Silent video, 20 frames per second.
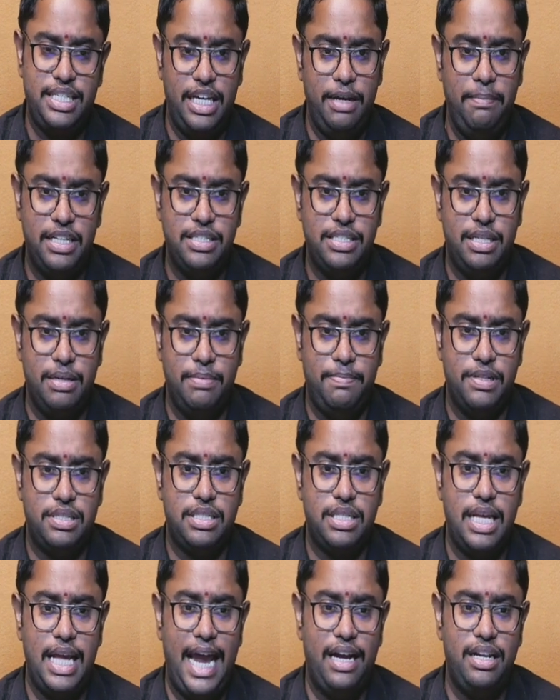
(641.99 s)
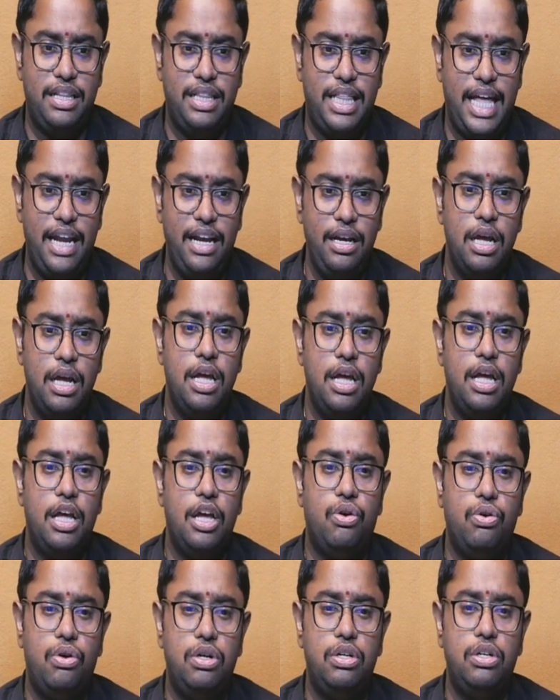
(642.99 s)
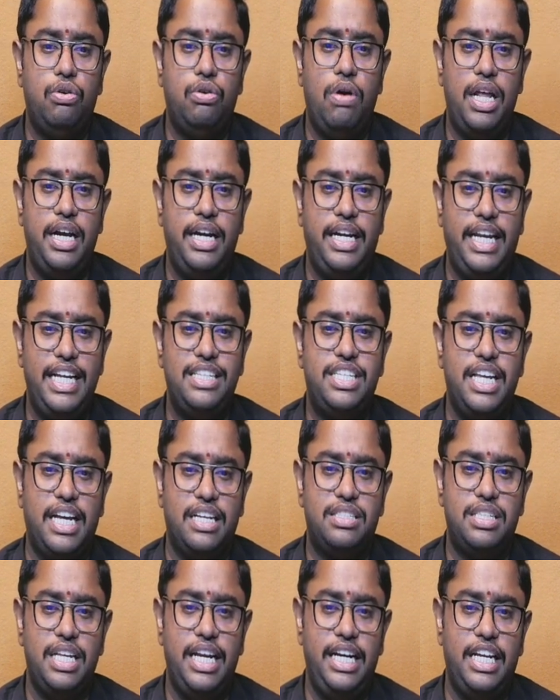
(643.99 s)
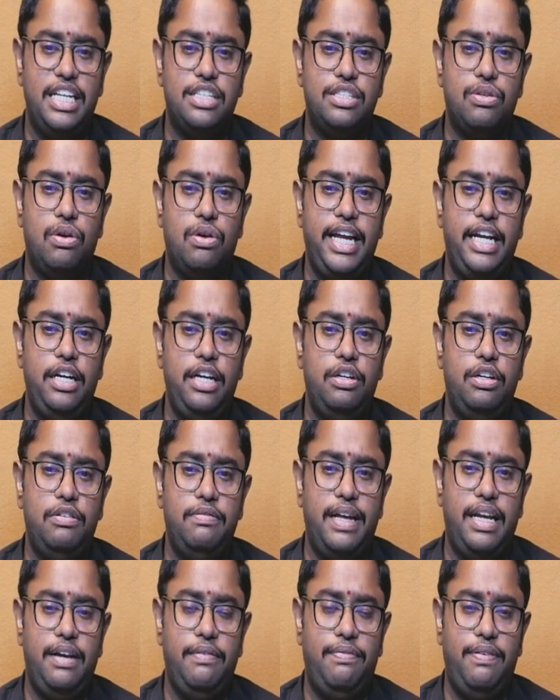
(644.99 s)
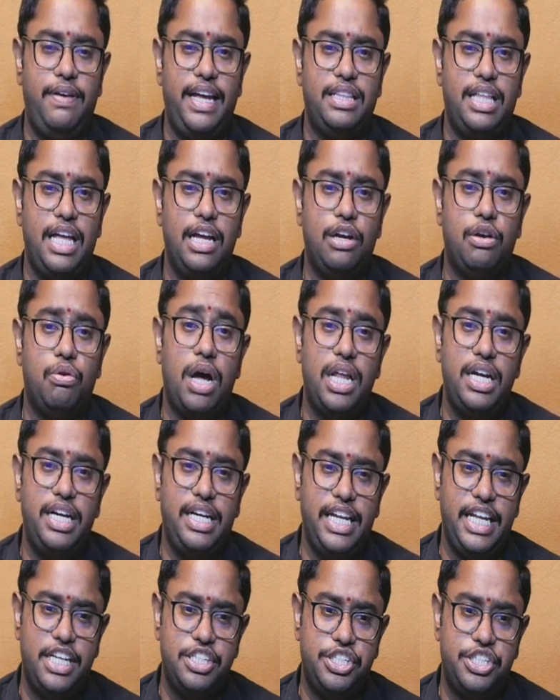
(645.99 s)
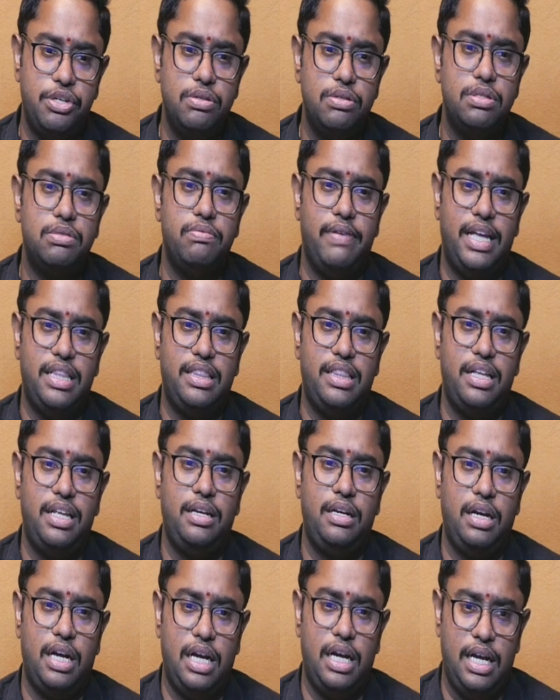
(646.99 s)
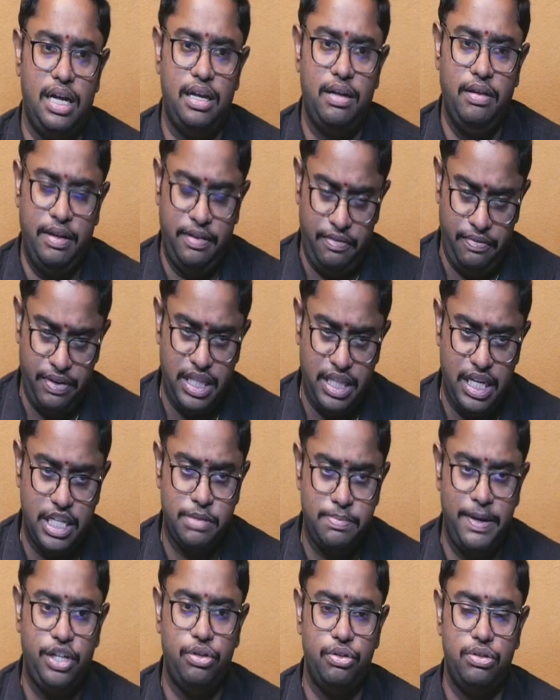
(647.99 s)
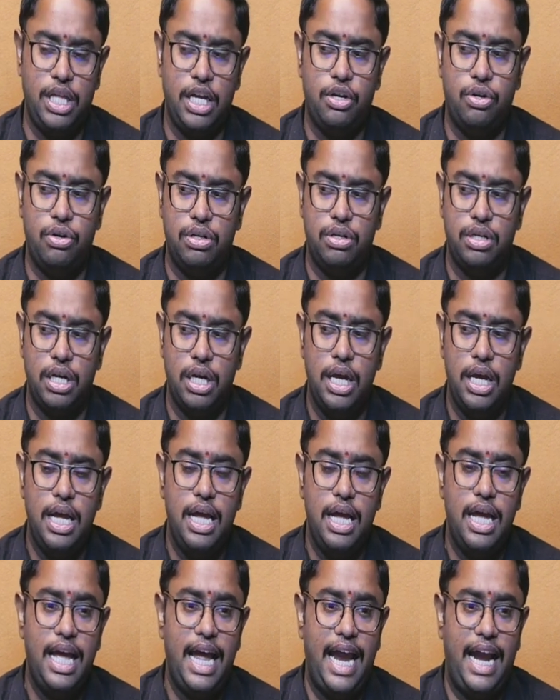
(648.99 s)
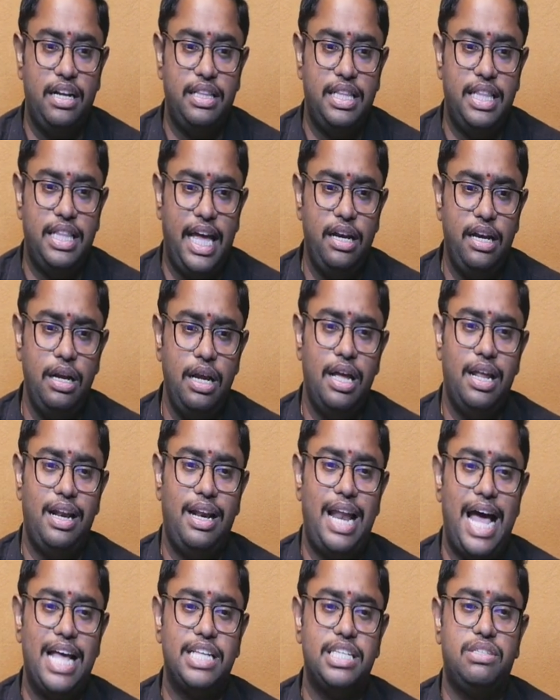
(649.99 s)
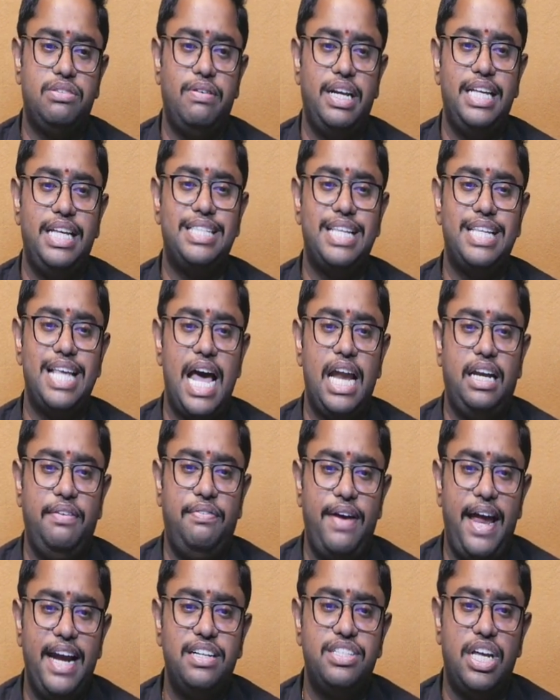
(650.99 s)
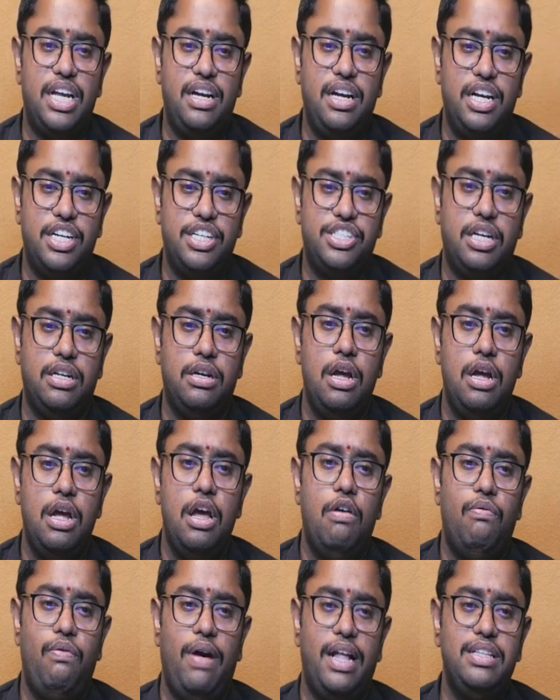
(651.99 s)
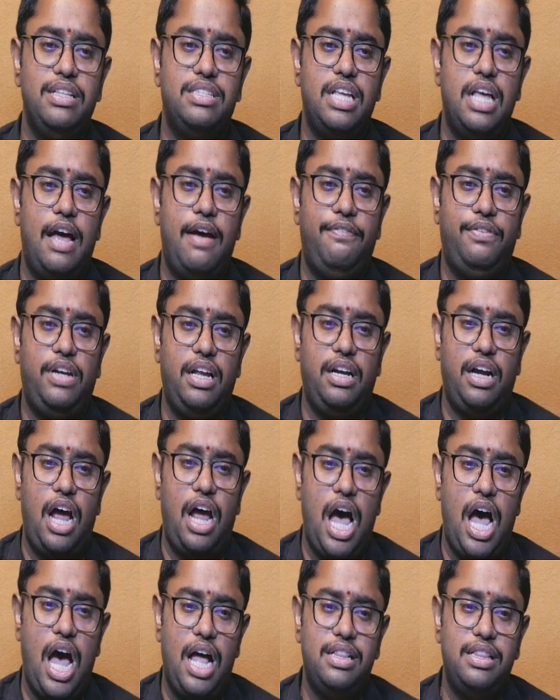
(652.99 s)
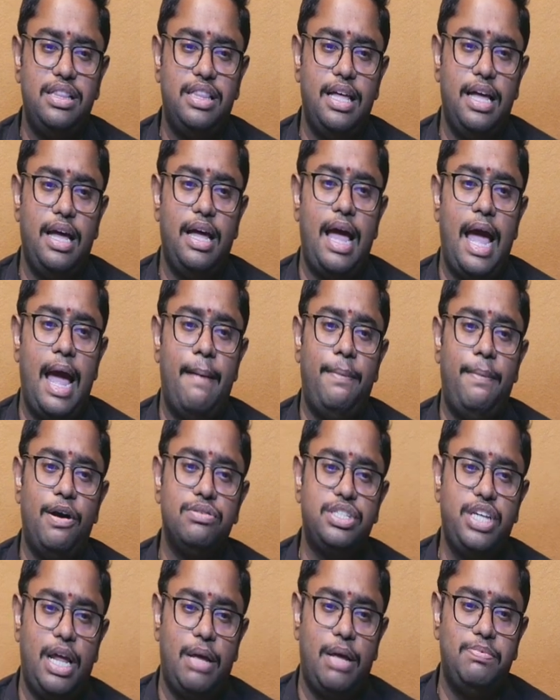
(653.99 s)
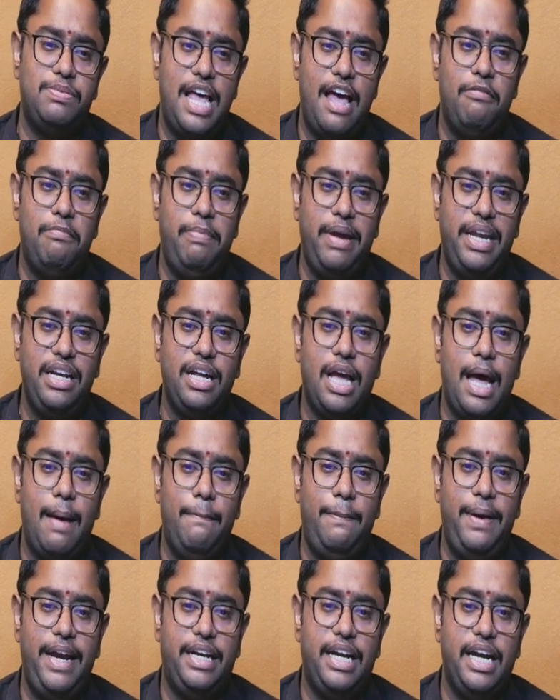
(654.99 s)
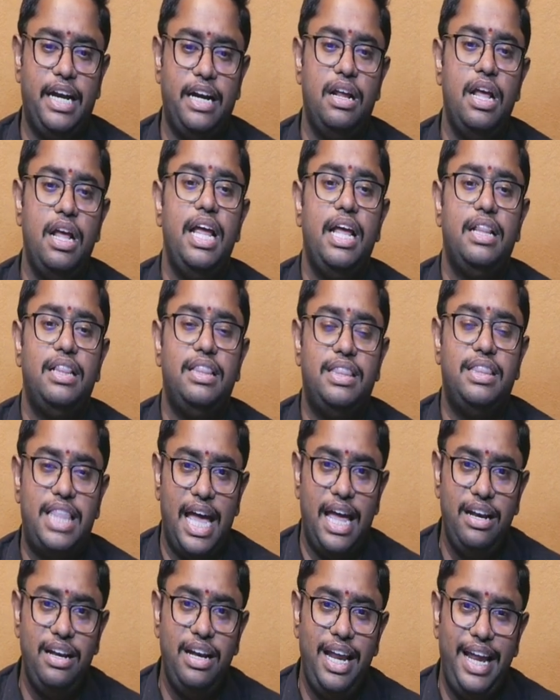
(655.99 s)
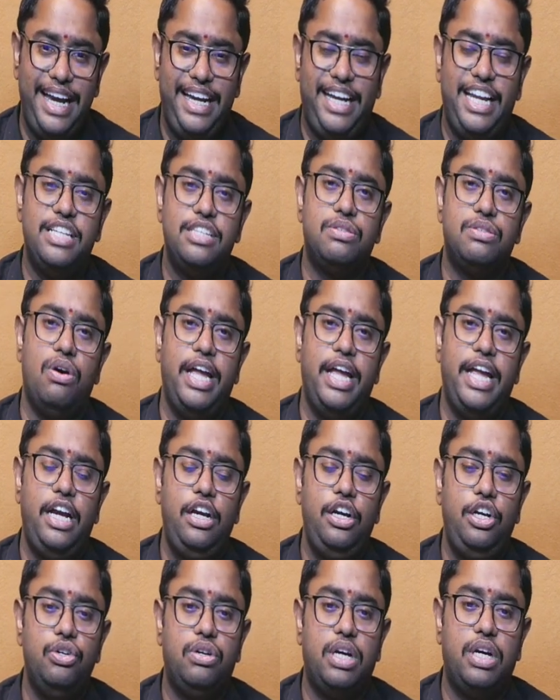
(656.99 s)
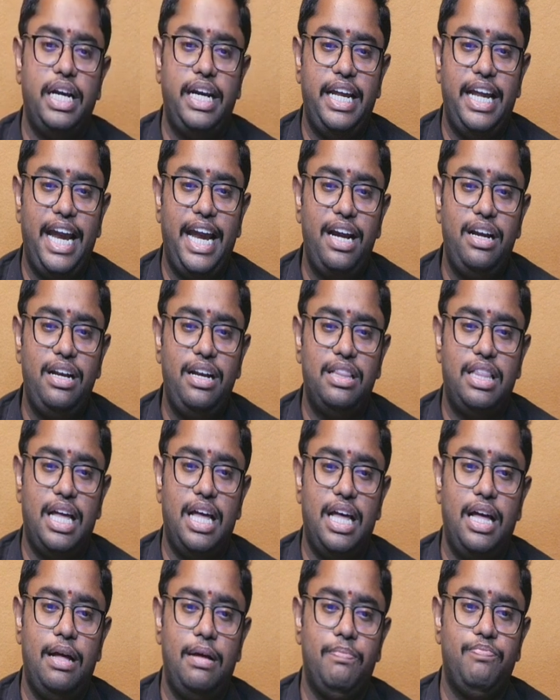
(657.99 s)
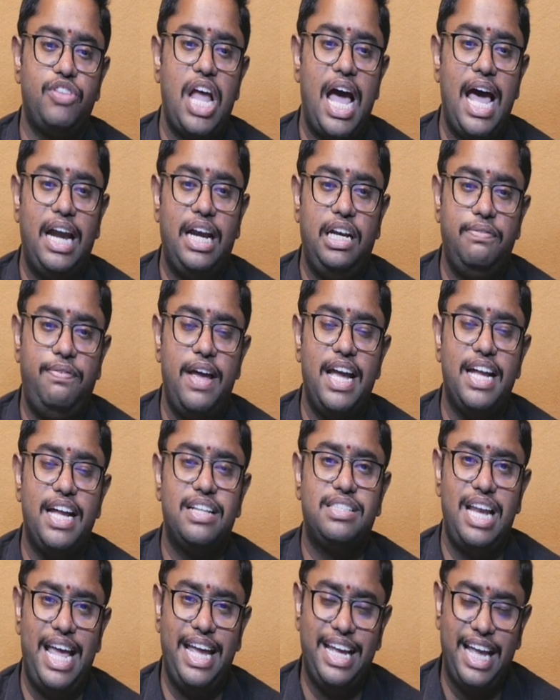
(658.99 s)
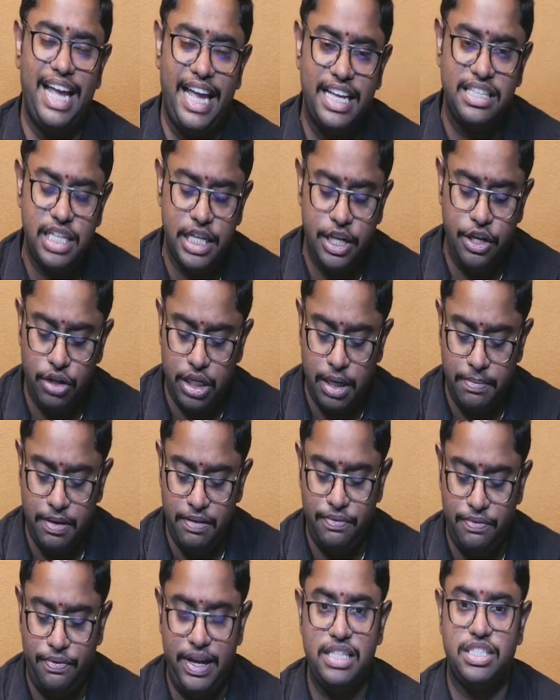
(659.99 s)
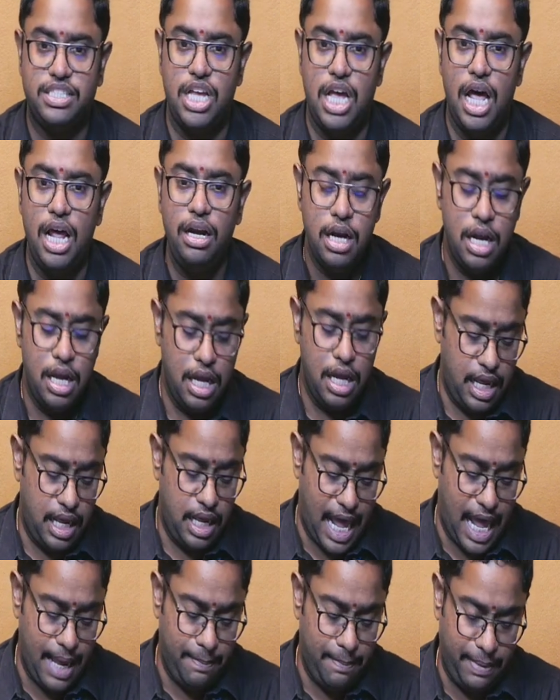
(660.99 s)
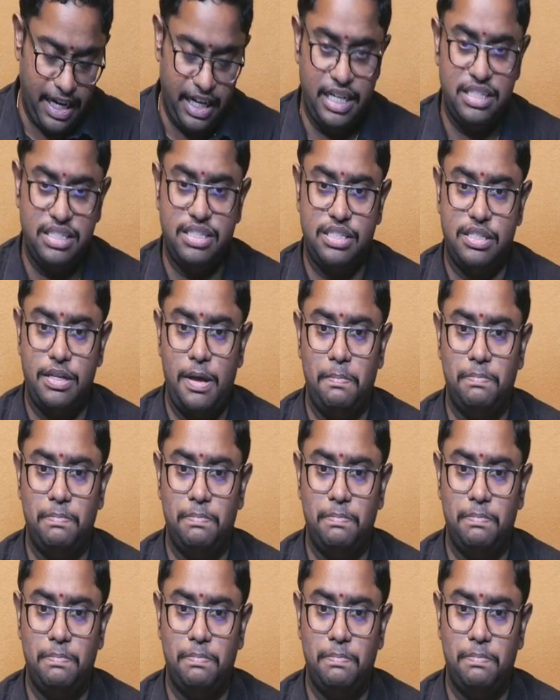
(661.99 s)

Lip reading: principles, and then code quality checks. It is going to verify the quality issues whether with respect to the code. And then last one is artifact generation. Once after all the above steps have been completed, then it is going to create the artifacts like executable files or libraries.